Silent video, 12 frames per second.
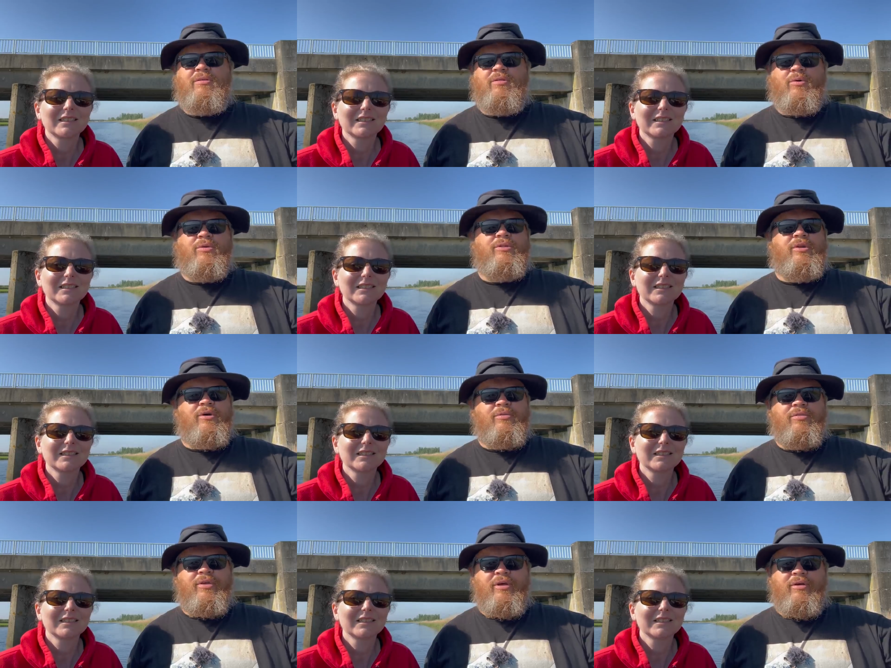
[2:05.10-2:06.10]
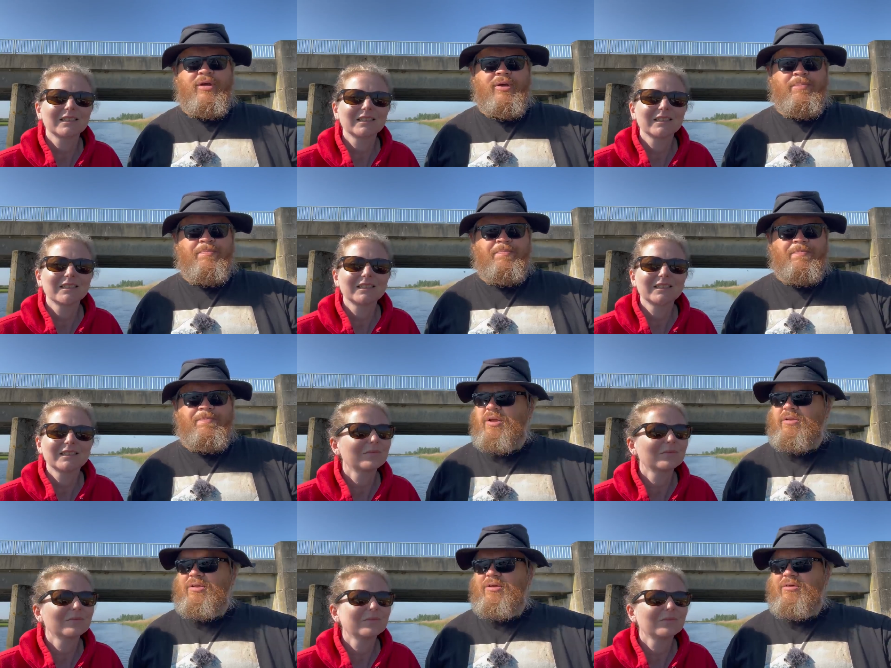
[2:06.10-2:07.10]
Speaker 1: lord that owned the area.
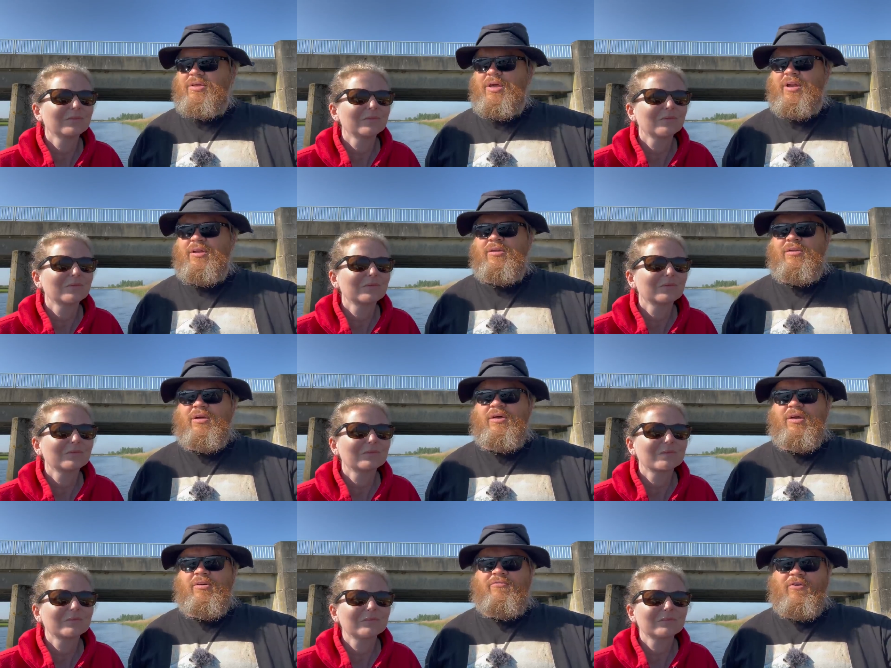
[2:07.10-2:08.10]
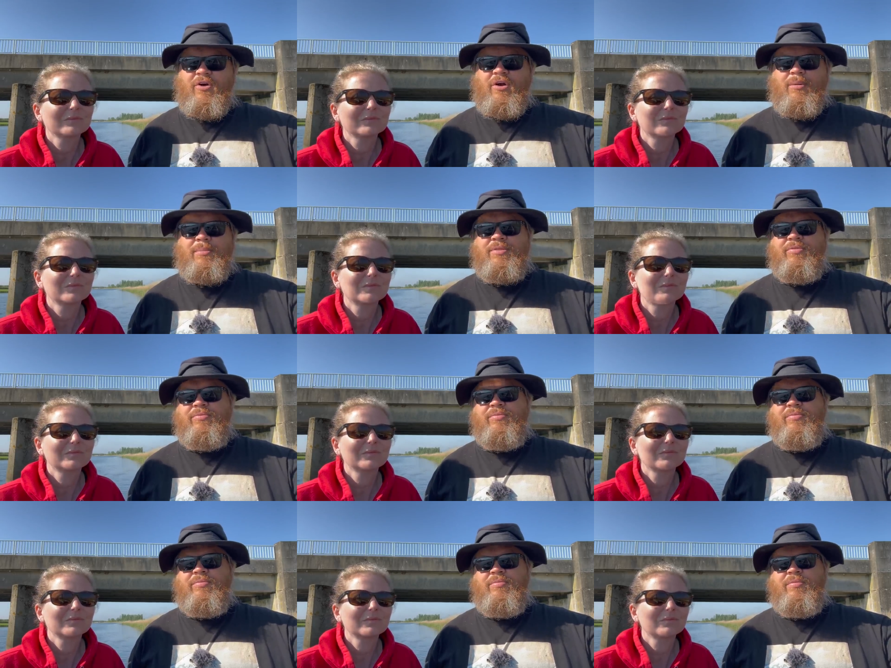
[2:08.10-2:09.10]
You know, they had a, a farm
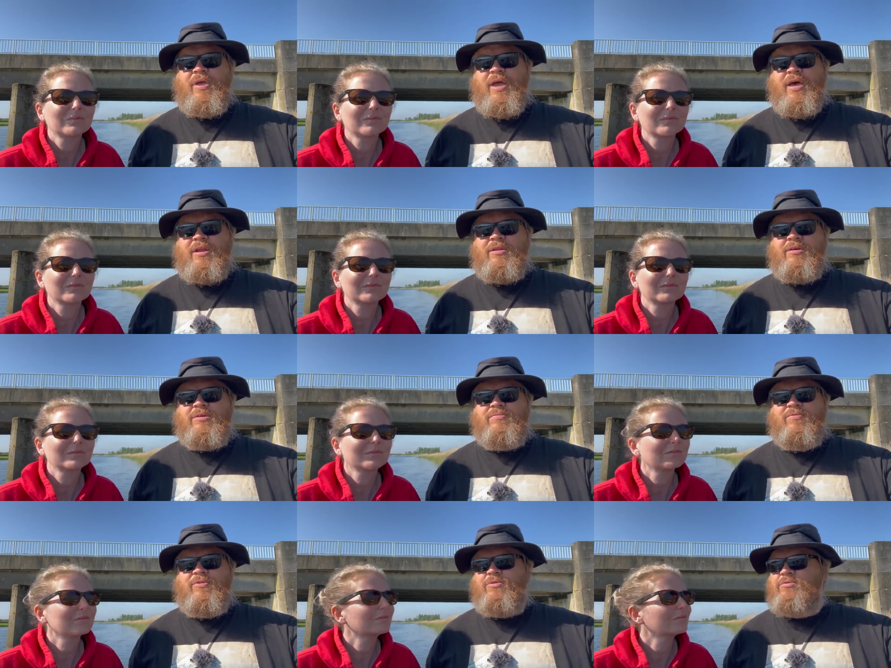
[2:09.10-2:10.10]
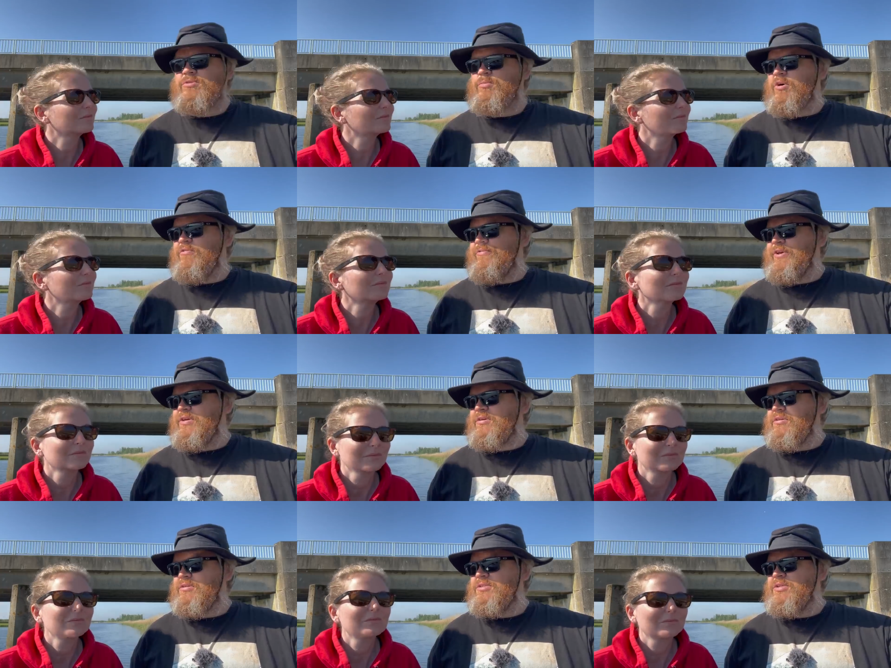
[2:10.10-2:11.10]
and they added a few small
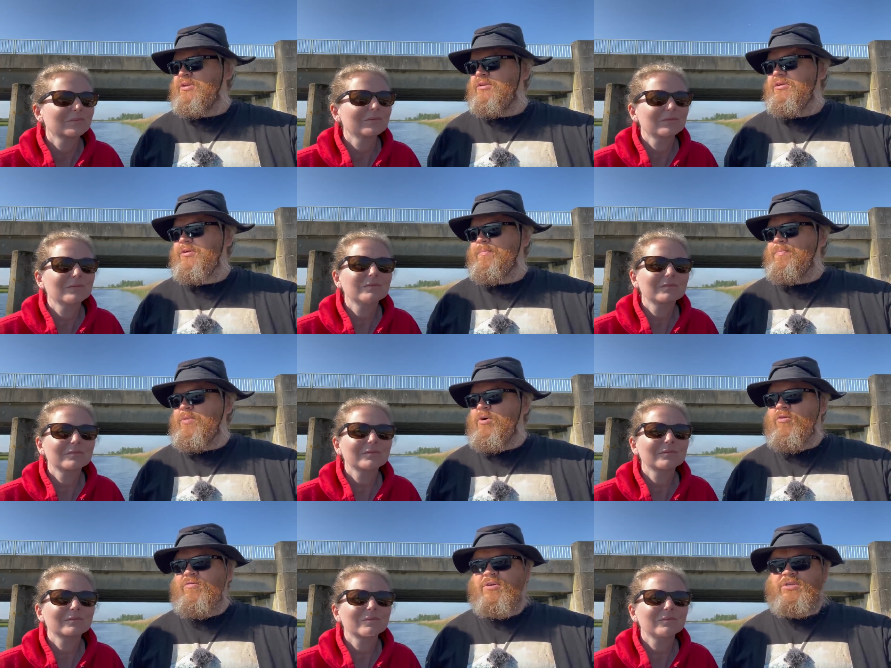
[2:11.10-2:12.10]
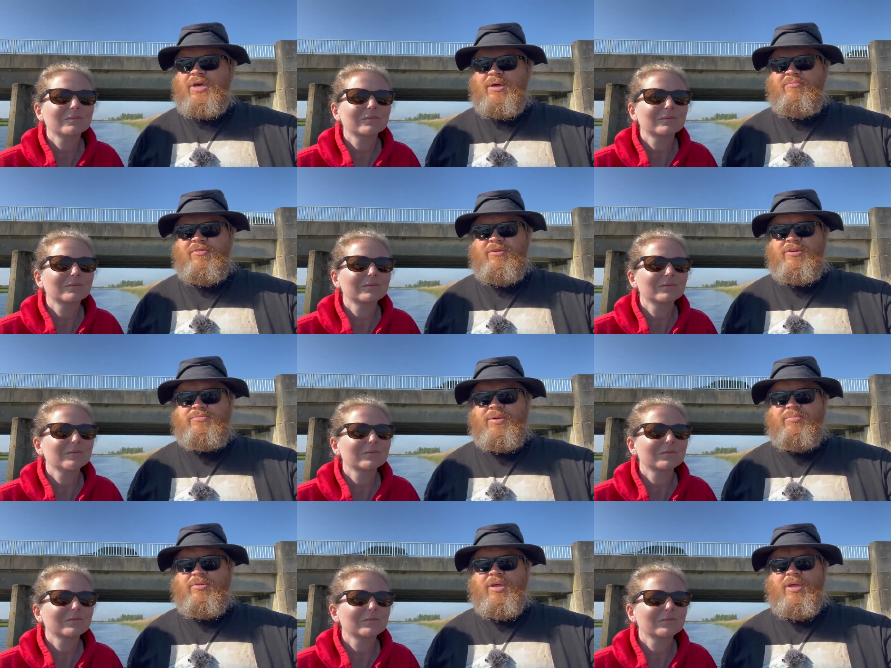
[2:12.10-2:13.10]
fields, and over time various
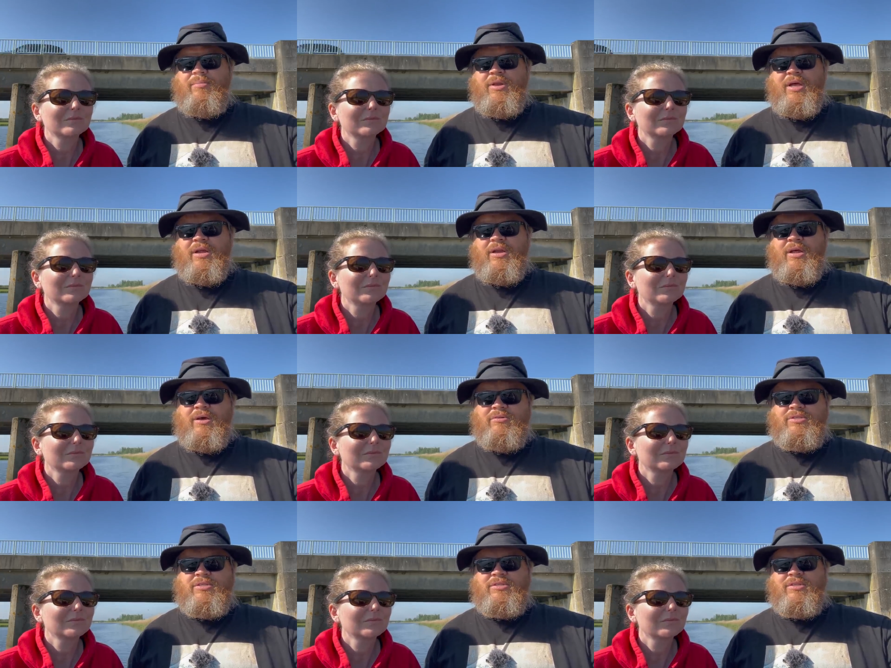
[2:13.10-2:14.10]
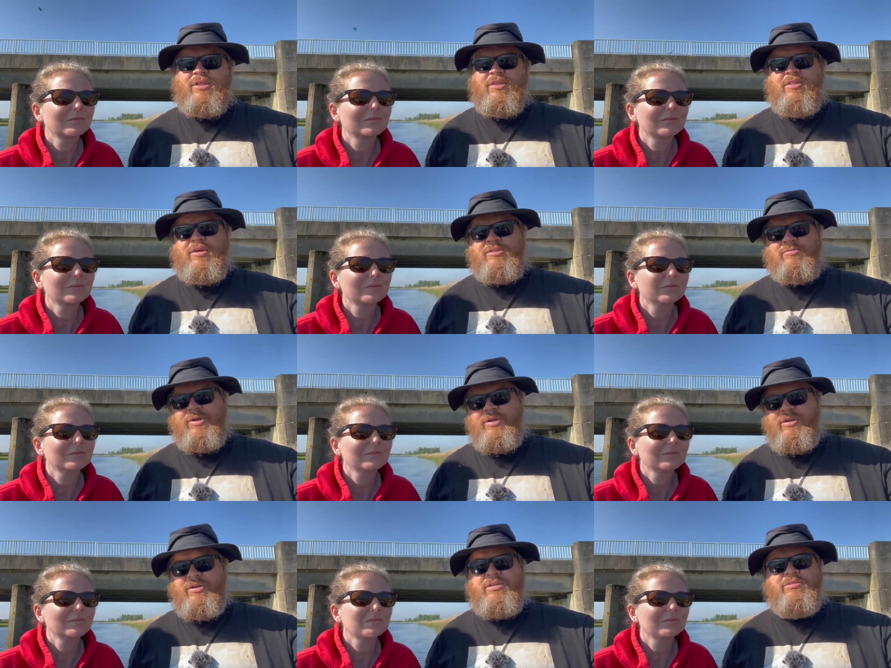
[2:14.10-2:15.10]
people came and added houses, and then things went
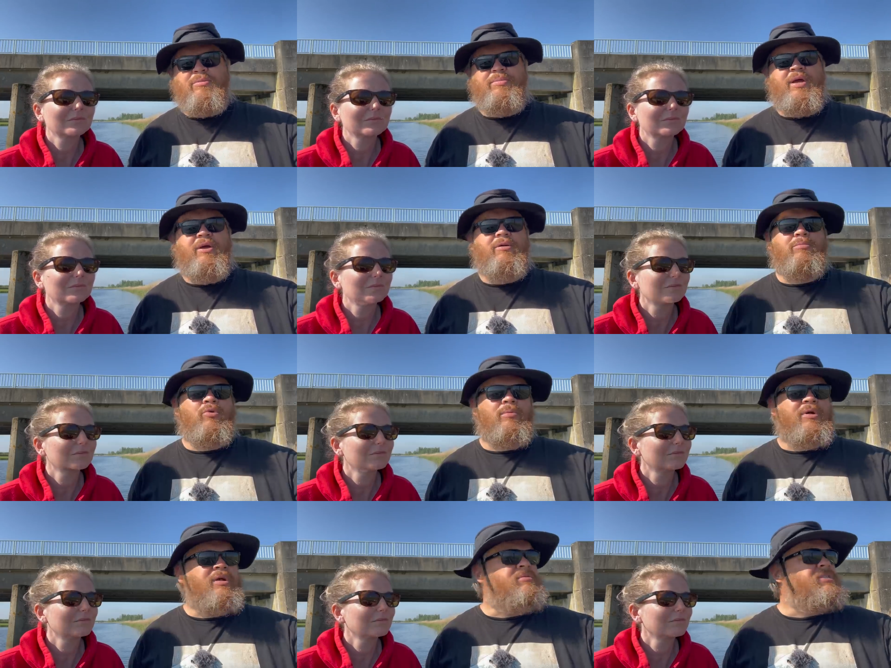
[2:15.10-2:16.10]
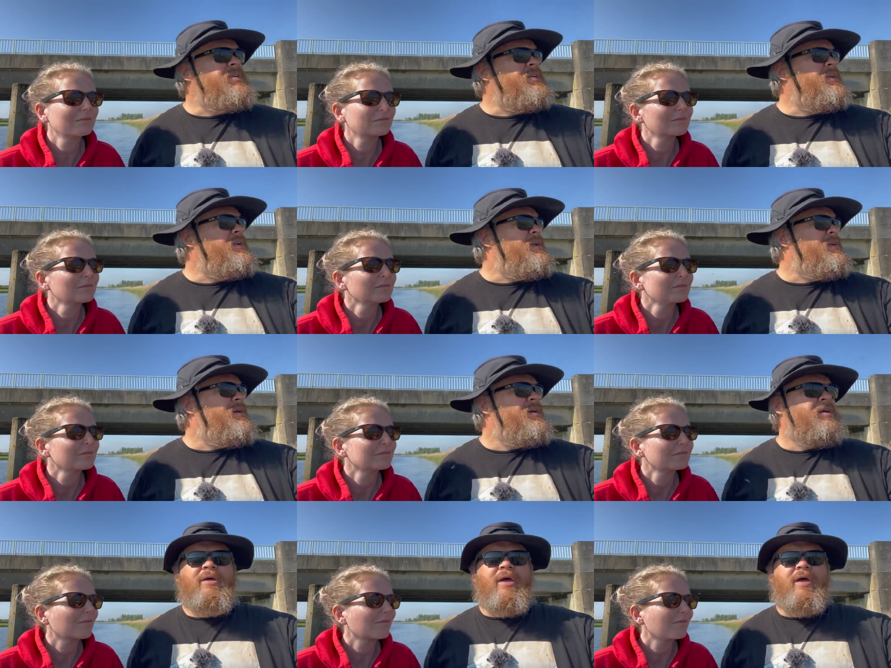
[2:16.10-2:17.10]
into disrepair and more money was needed.
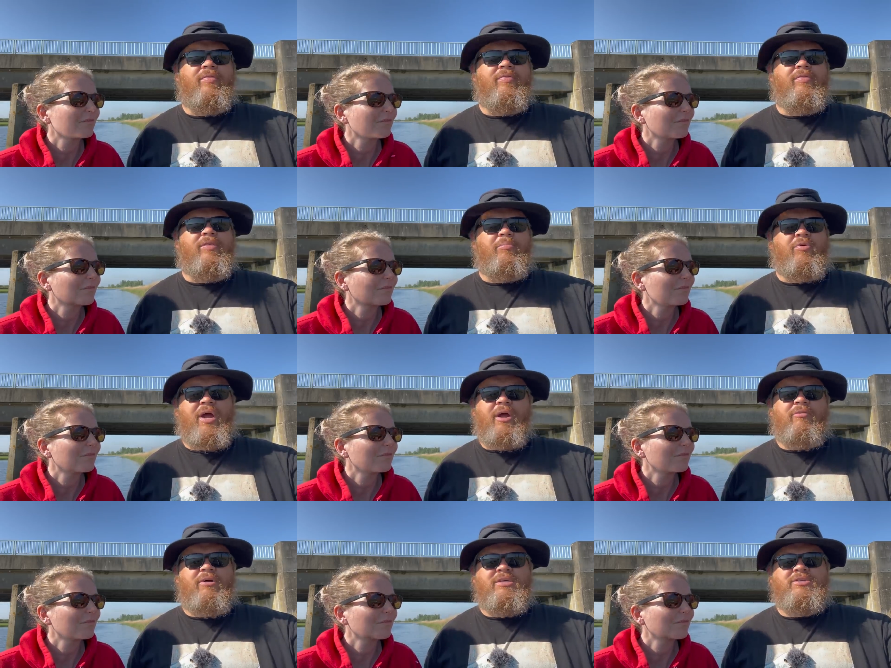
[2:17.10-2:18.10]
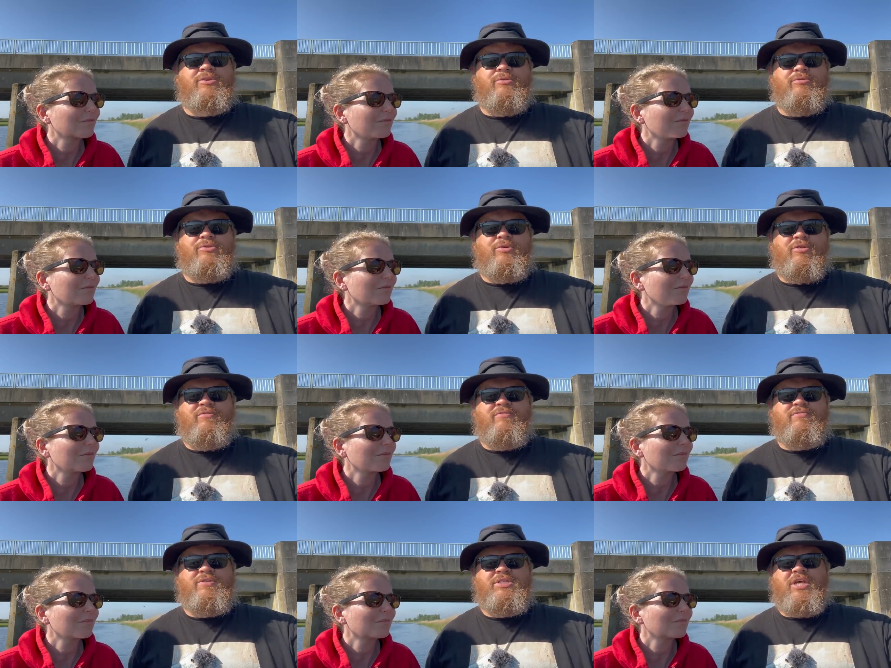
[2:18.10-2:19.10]
And, and the prioress, who sort
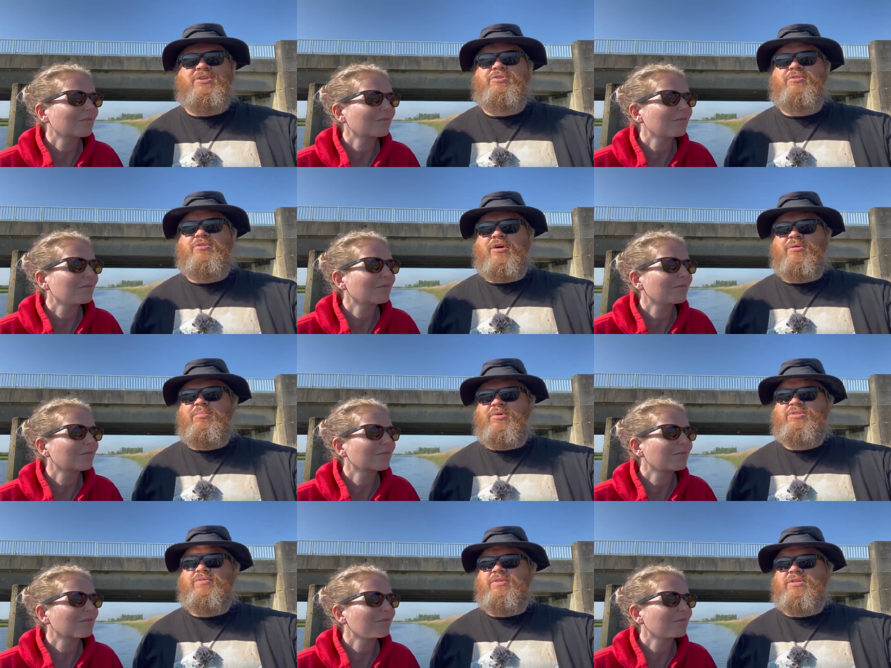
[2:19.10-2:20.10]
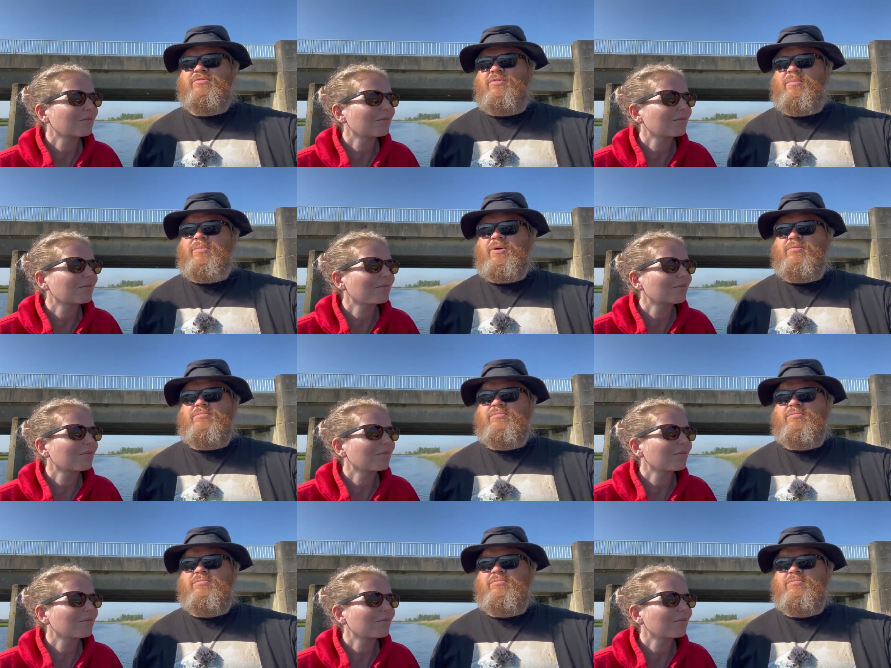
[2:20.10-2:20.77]
of centered on most of this for about...